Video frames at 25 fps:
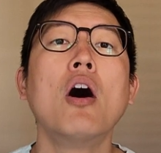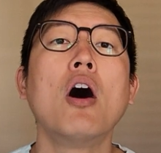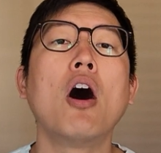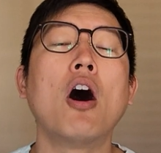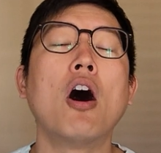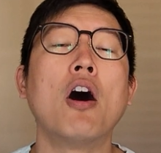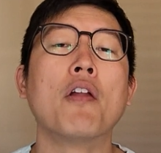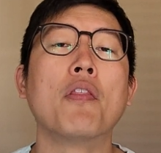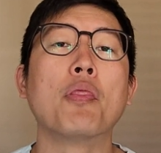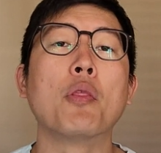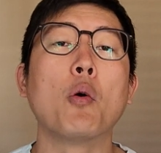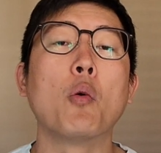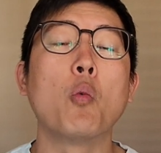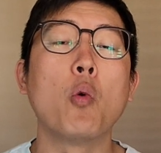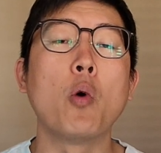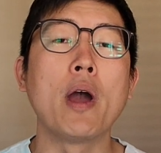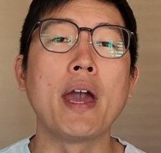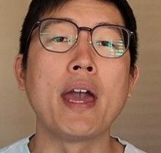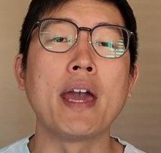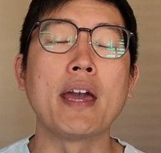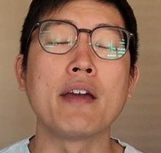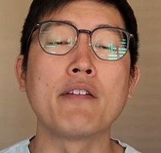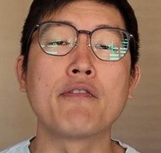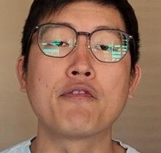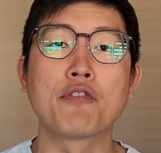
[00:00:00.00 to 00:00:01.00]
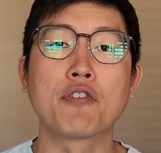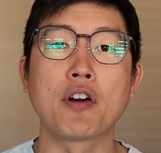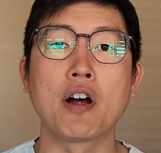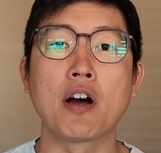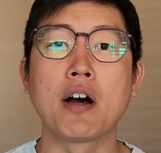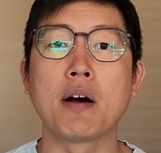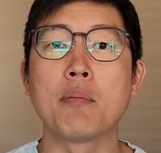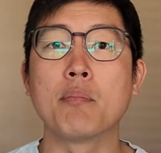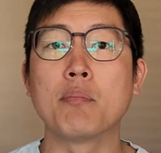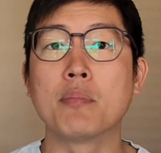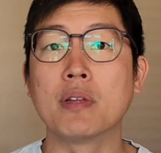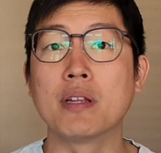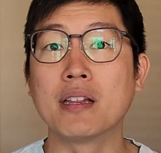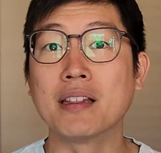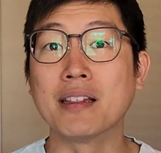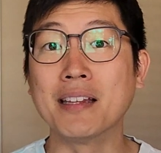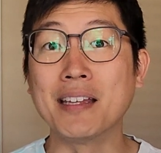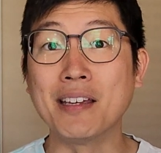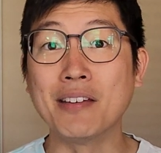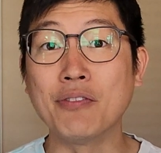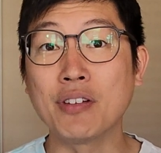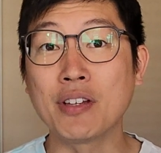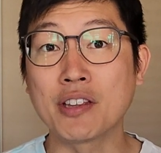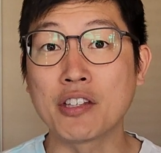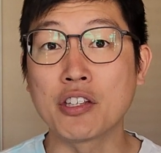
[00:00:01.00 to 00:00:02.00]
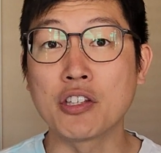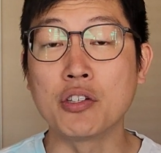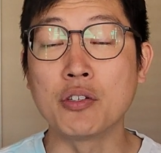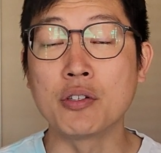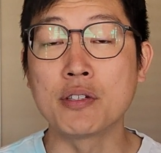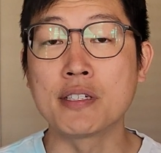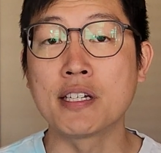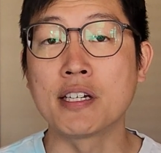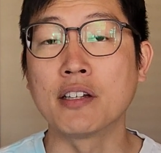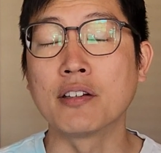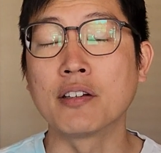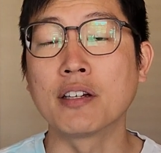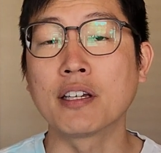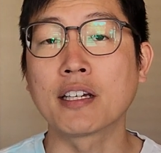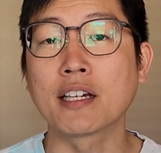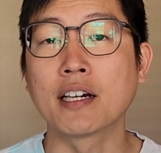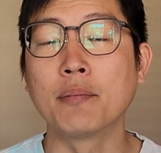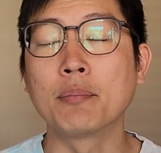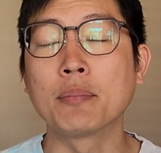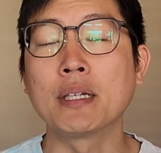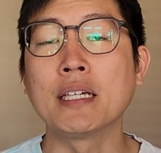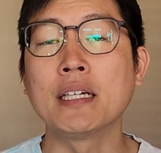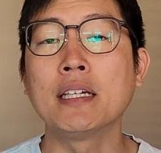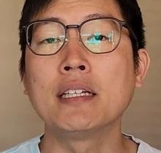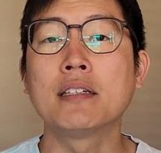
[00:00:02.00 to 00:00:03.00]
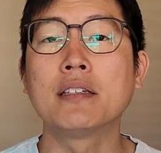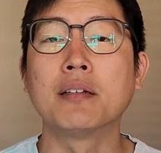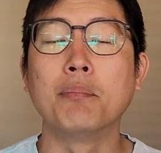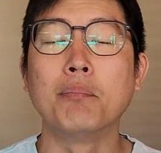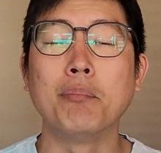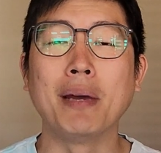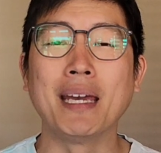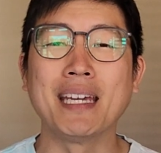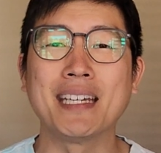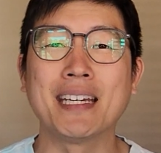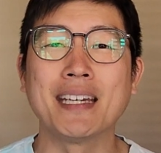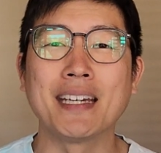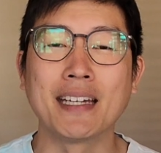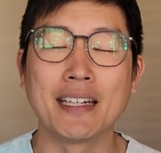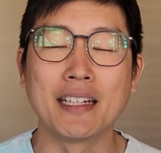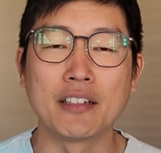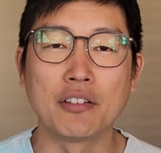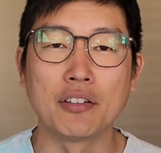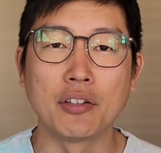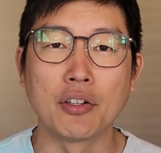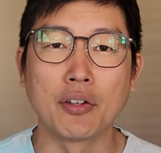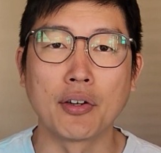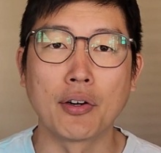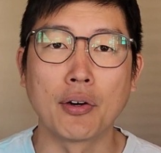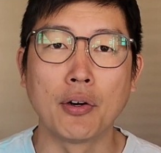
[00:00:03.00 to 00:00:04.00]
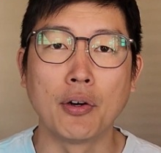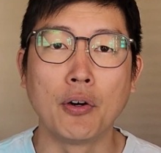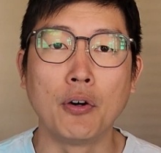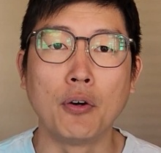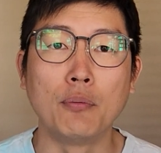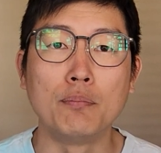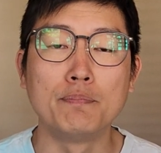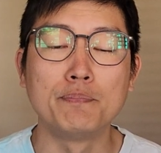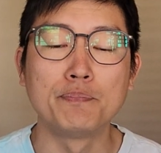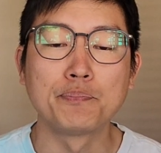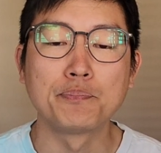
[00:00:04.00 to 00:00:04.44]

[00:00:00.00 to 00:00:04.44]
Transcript: on the way from leaving the utility company to making it to your home.